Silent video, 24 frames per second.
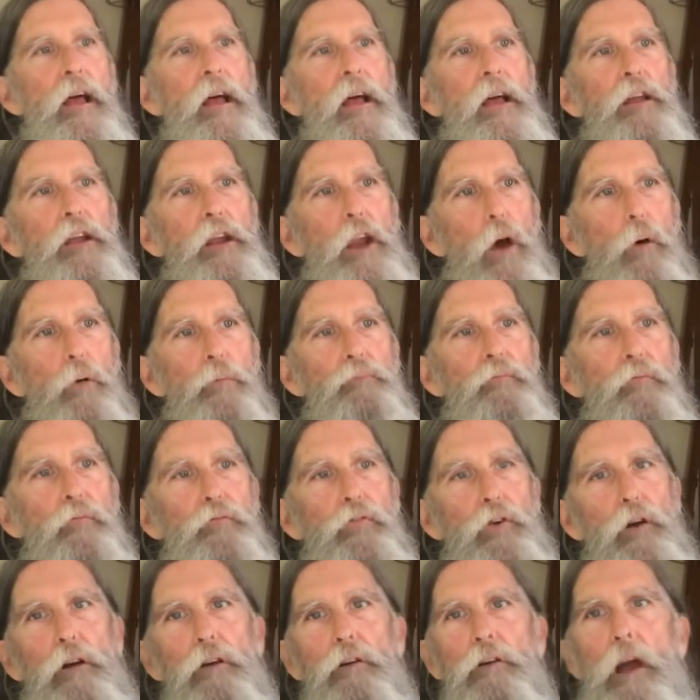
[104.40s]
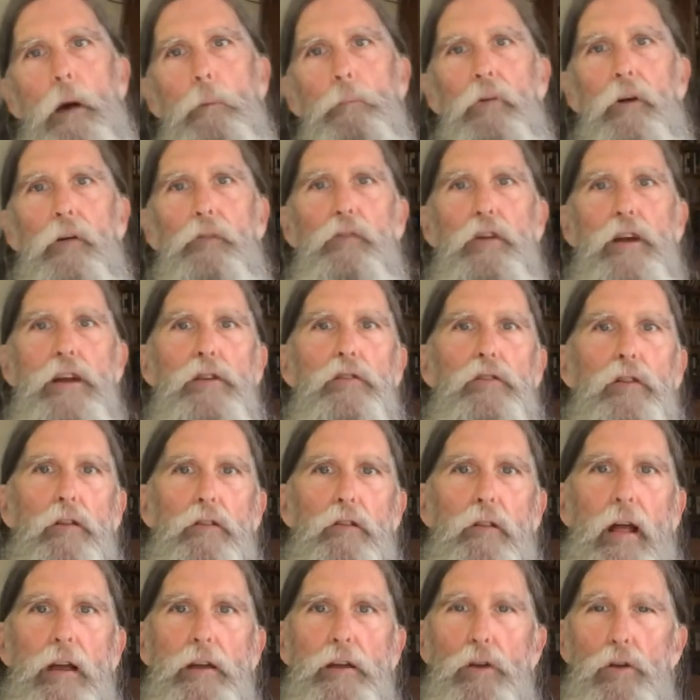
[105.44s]
you know, for a number of
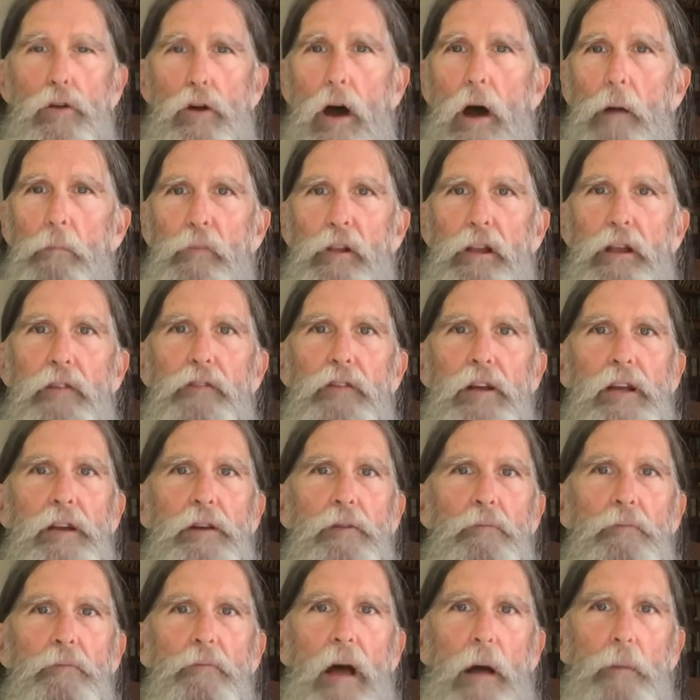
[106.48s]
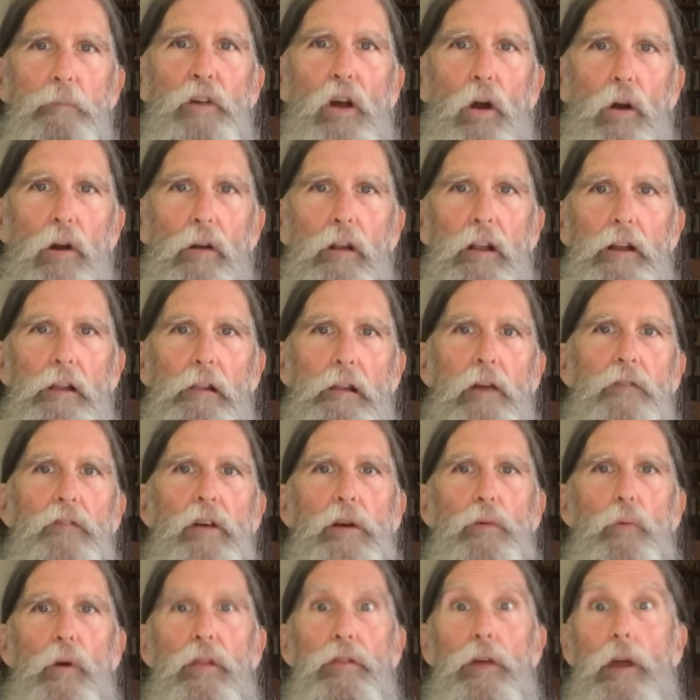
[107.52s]
reasons. Like, you know, I'm living, I'm currently
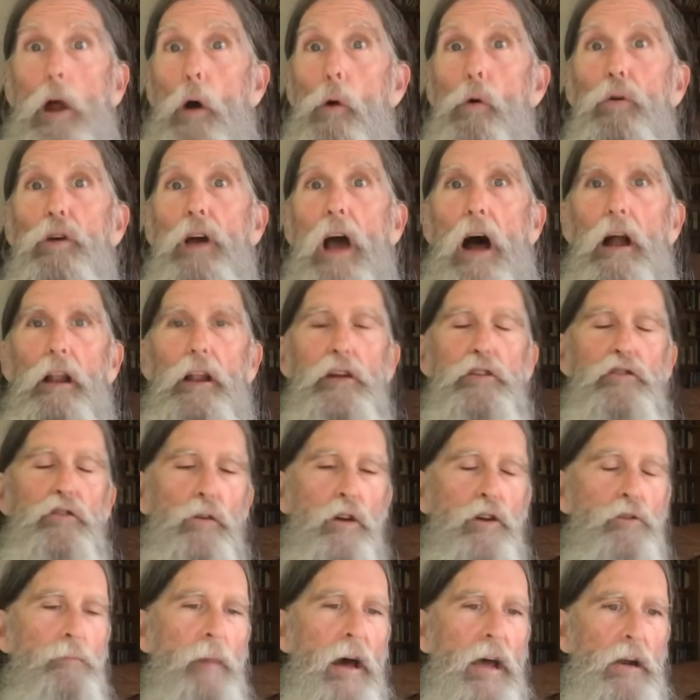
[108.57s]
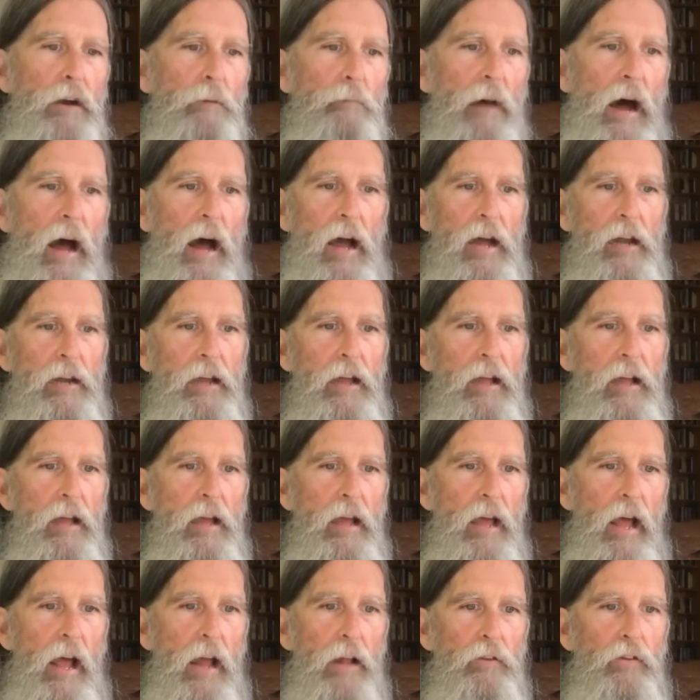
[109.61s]
living with an old college roommate of mine.
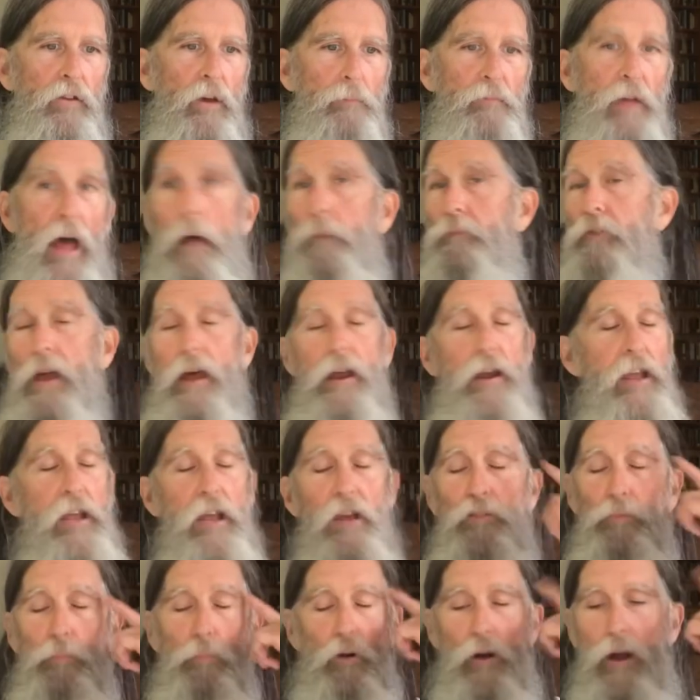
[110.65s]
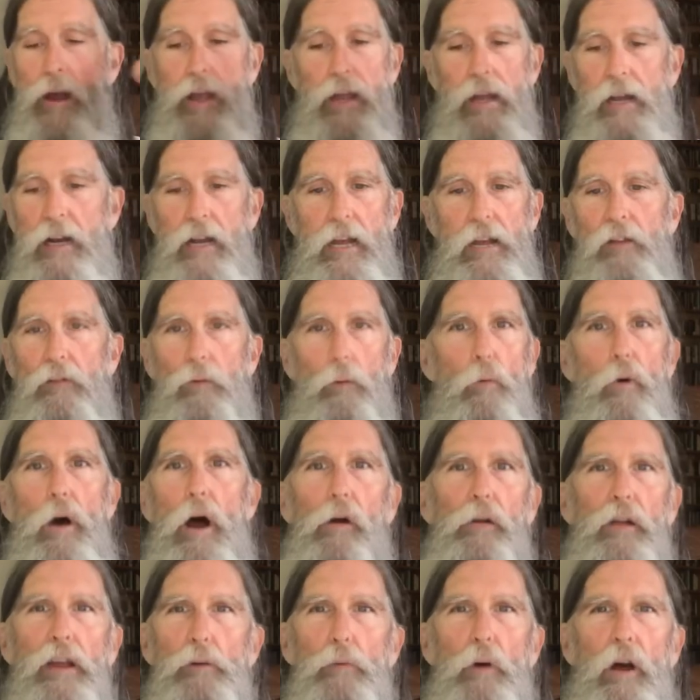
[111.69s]
And sometimes, and his brain, he,
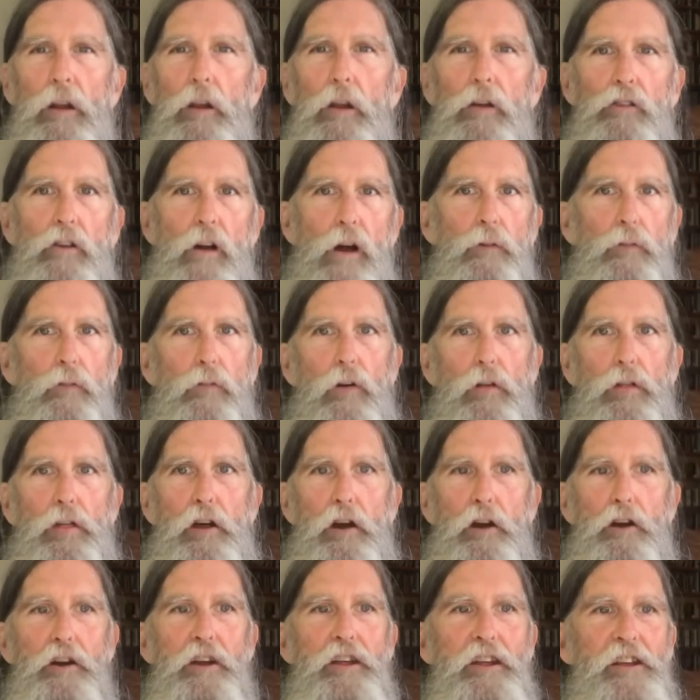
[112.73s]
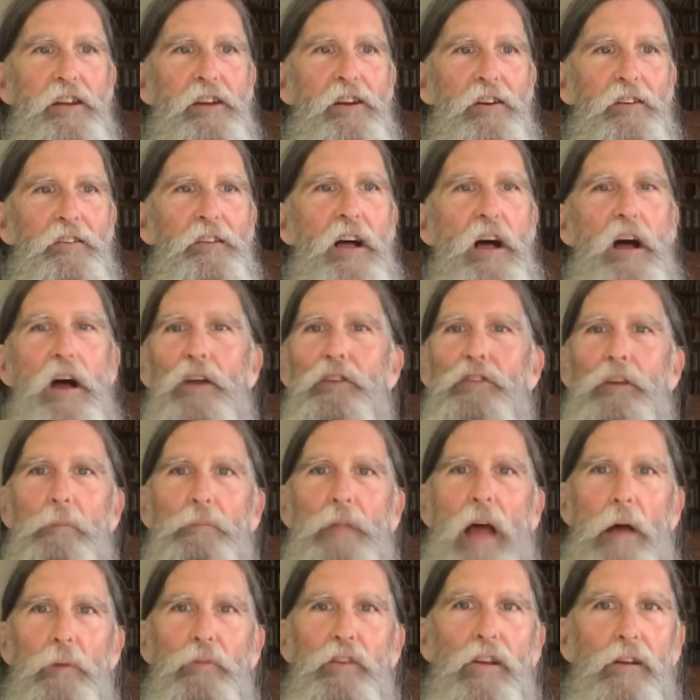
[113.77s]
well, he wasn't a drunk for 30 years.
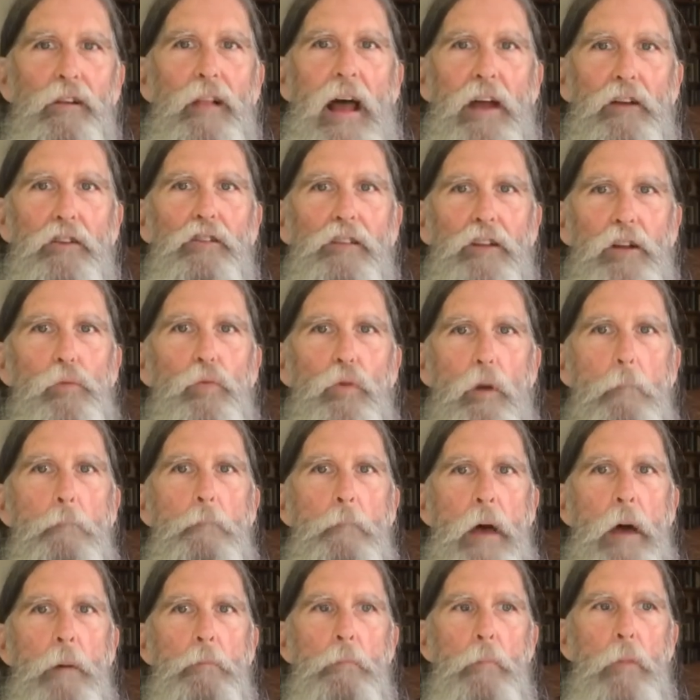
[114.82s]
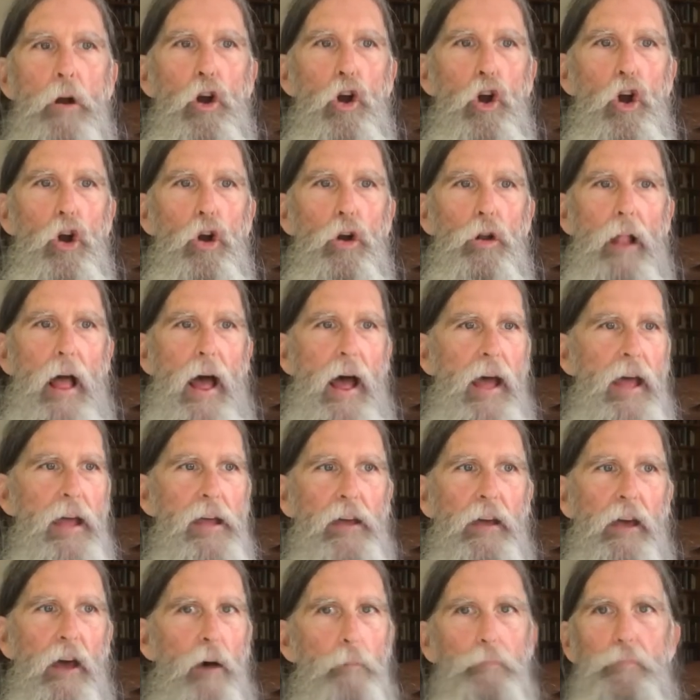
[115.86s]
Sometimes he'll actually remember
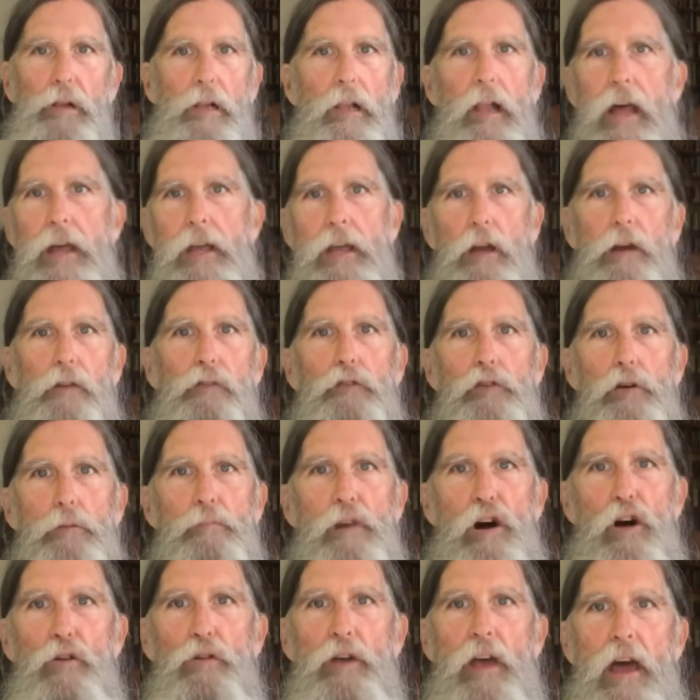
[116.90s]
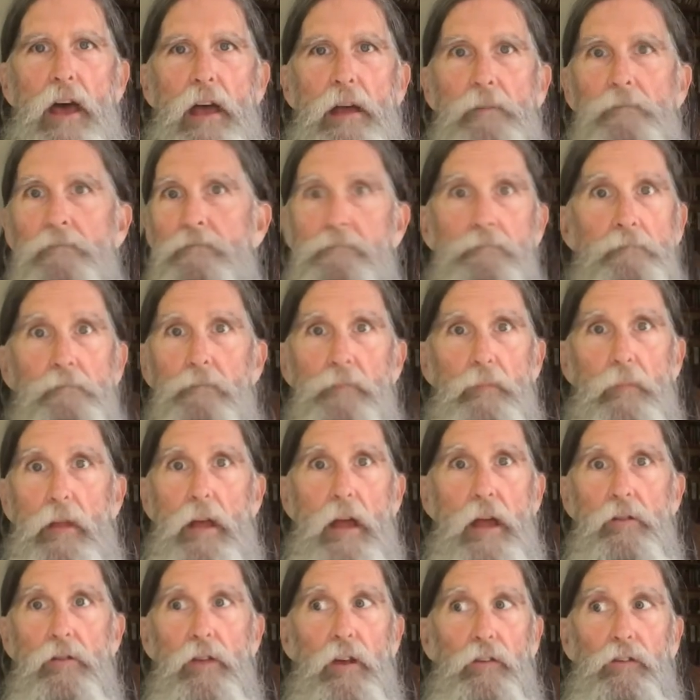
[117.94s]
like a play in a football game.
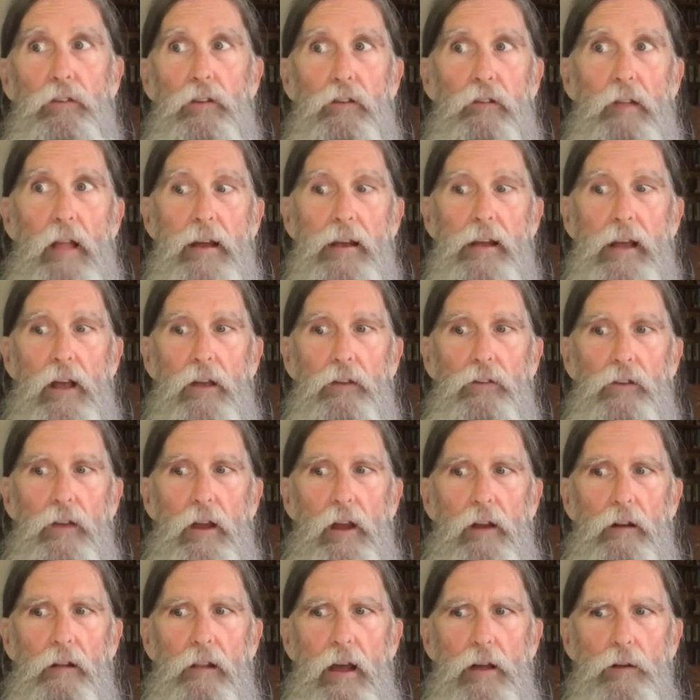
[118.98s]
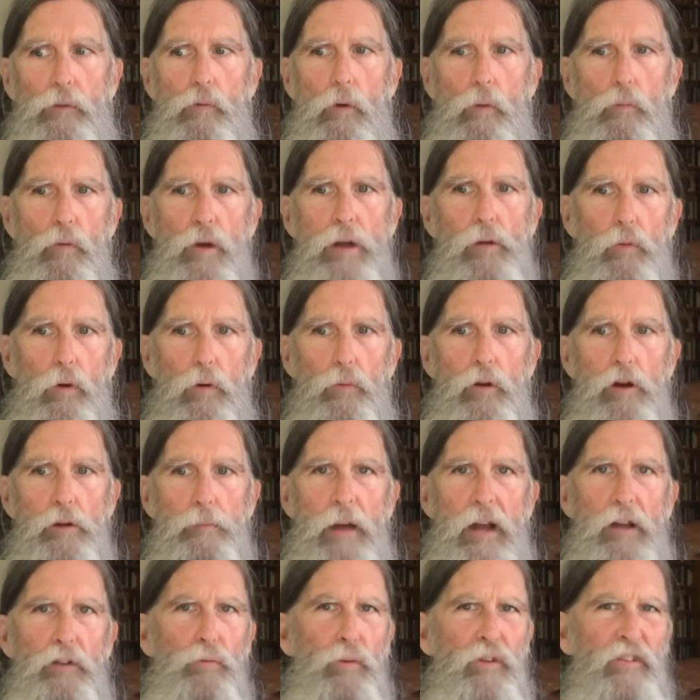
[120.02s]
And this is, like I said, like when we were
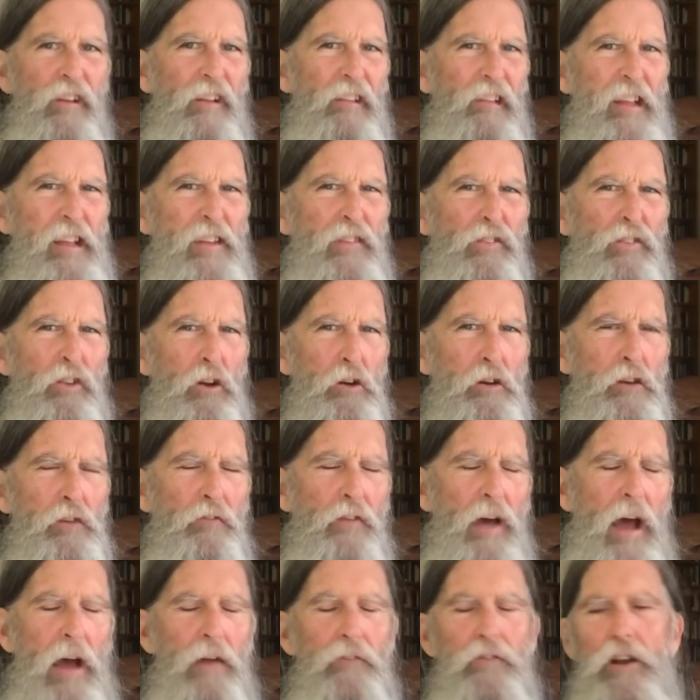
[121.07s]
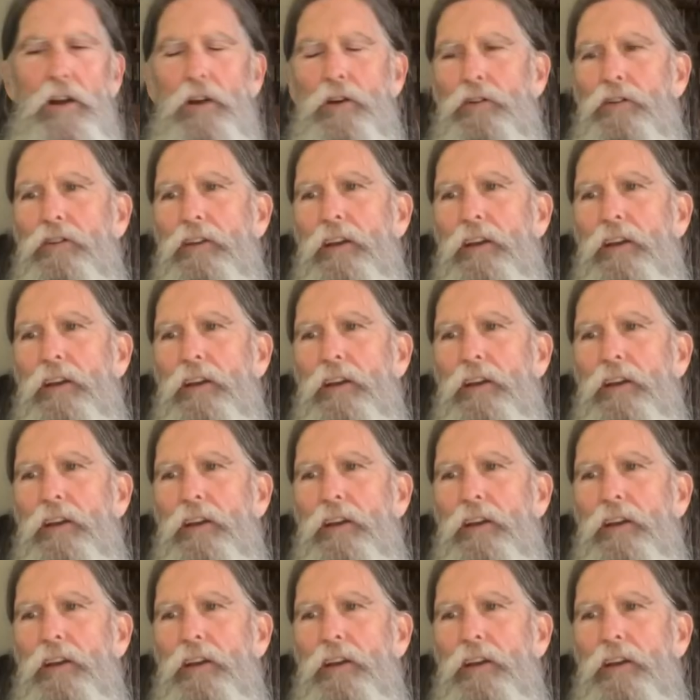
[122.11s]
roommates was at least 35 years